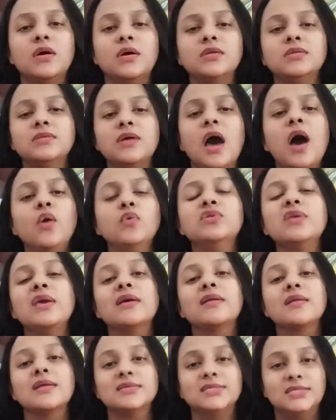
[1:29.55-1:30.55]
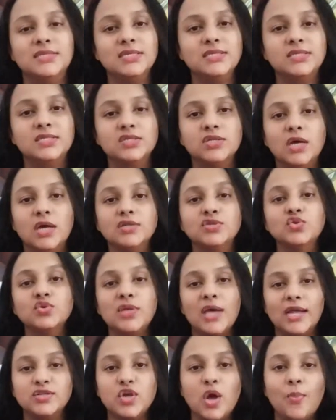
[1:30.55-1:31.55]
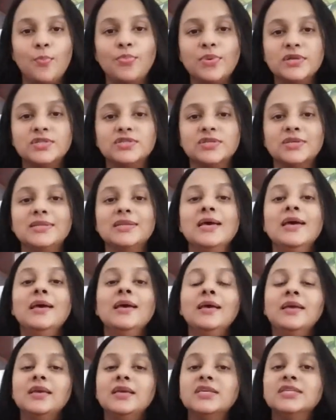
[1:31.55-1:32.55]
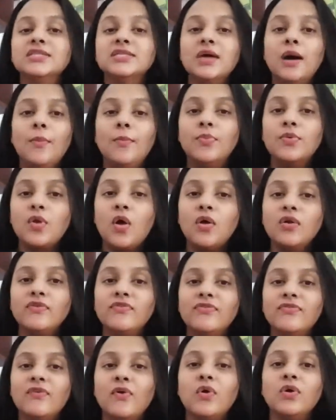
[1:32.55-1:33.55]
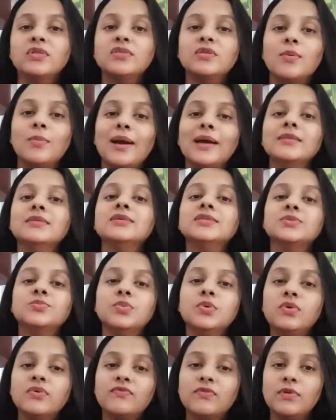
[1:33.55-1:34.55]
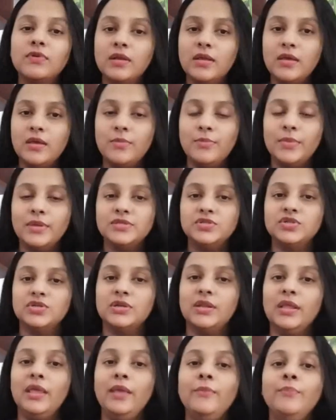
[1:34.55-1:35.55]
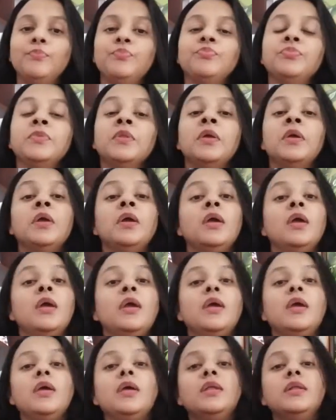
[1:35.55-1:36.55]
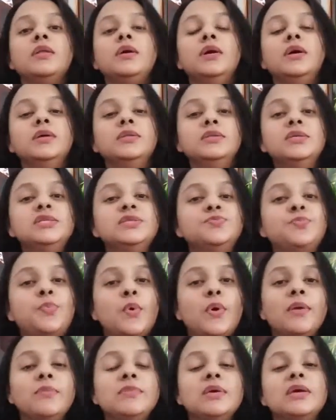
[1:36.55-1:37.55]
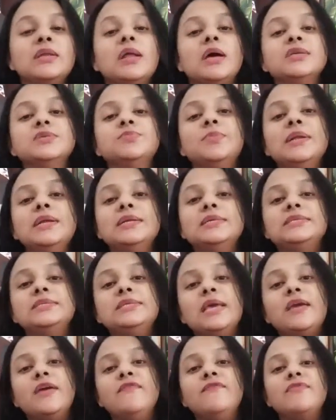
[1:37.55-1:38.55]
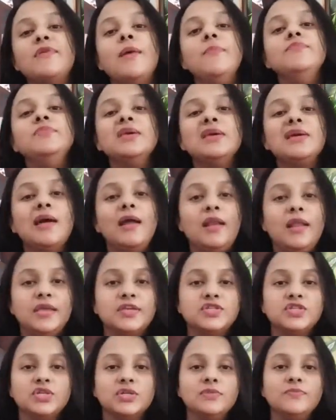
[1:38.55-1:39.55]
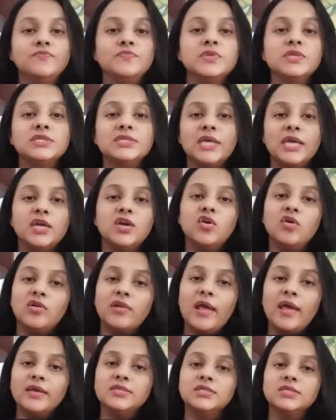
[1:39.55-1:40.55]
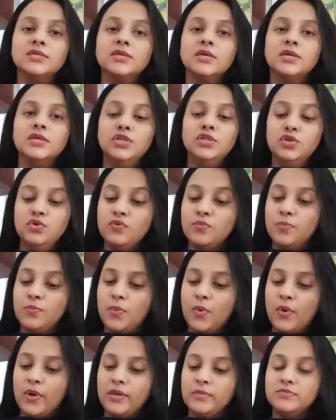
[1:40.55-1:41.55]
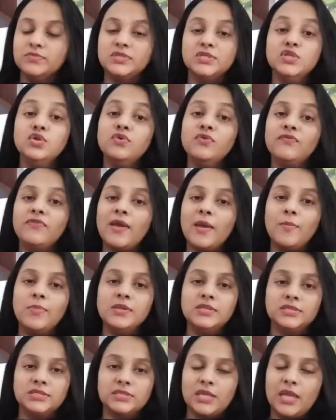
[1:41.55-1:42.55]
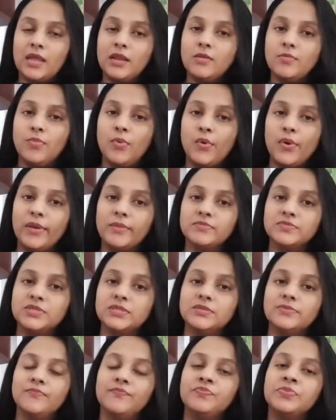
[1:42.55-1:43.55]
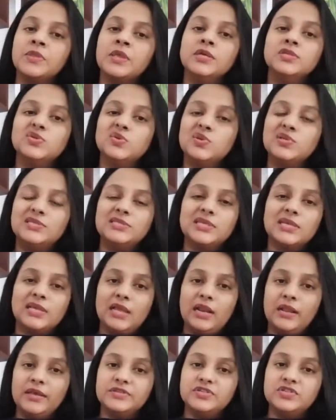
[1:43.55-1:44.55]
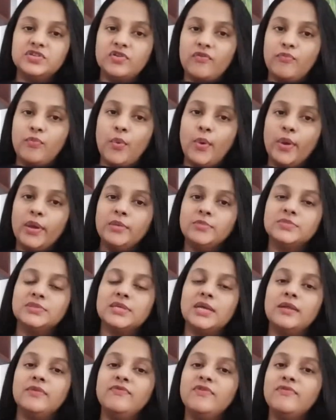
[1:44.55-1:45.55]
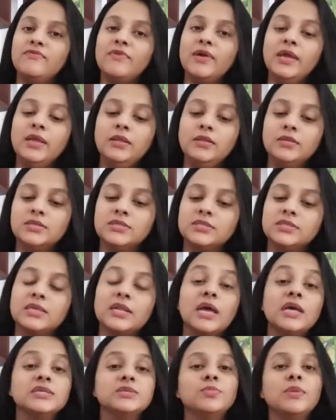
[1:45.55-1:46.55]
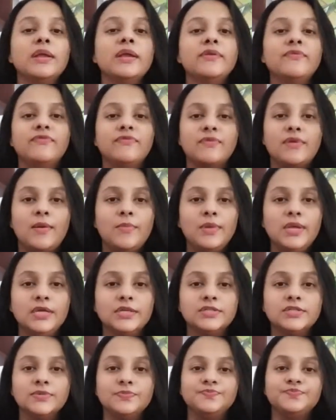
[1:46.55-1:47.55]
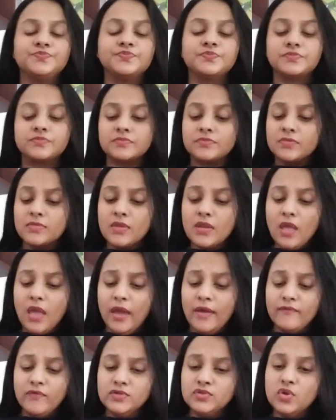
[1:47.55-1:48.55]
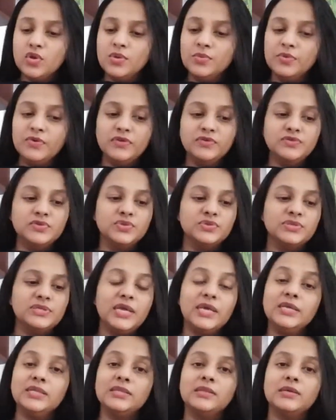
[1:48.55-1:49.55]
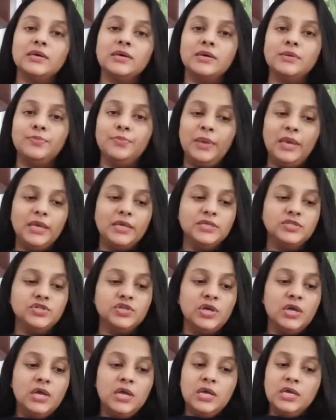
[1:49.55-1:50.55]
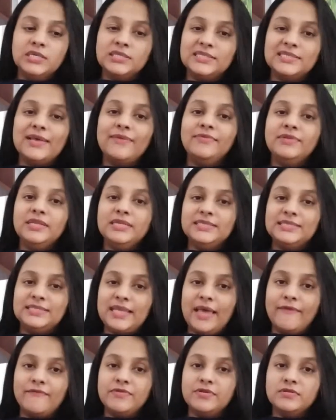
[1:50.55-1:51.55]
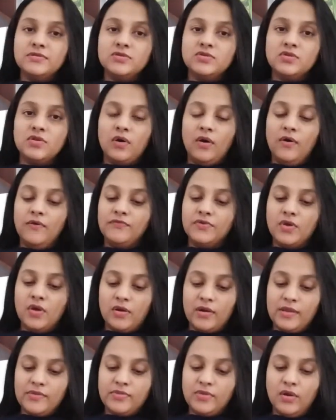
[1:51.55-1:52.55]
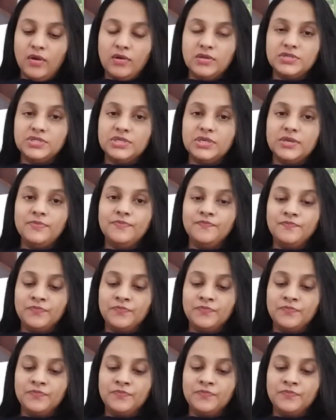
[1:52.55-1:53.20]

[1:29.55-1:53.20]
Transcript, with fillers: how they resist uh, to that oppression is brought forth by this beautiful imagery and uh, this poem, The Grassblade, is taken from the collection Sycorax, New Poems, New Fables and Poems. So it's a collection of poems and we find this Grassblade from it. I want all of you to take the page 77 of your anthology,